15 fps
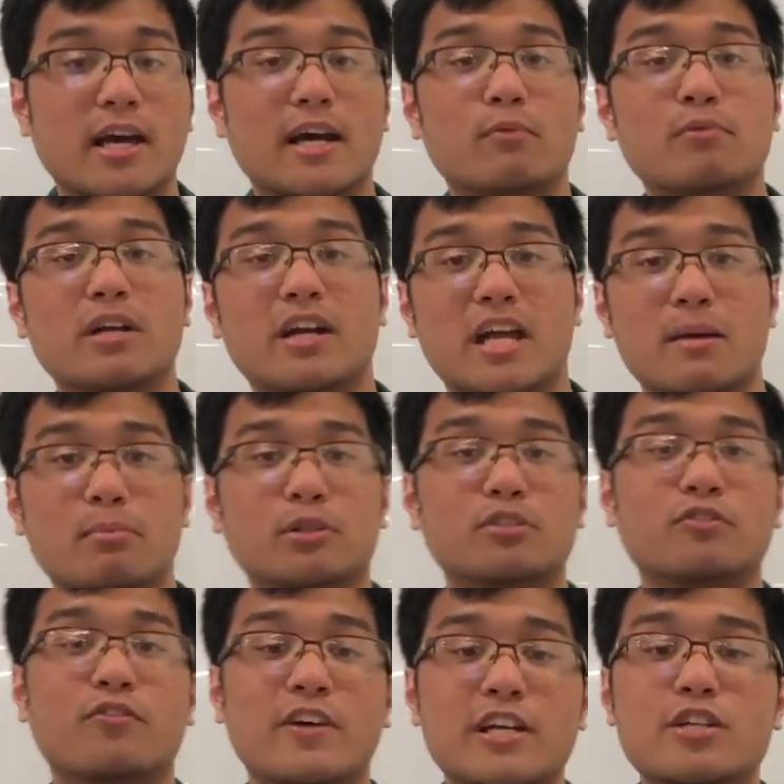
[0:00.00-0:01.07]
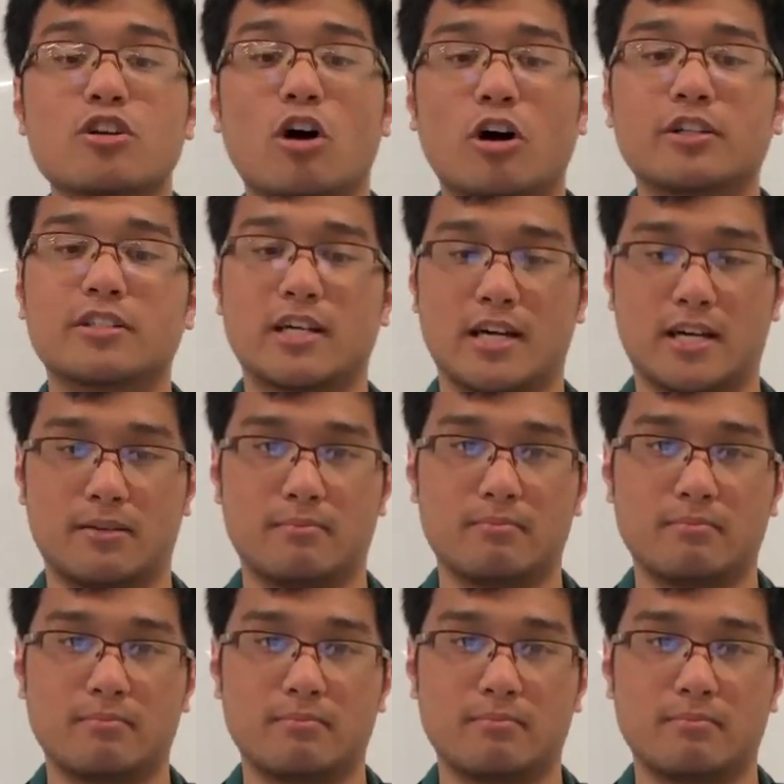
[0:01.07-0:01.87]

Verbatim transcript: and we are able to finish on time.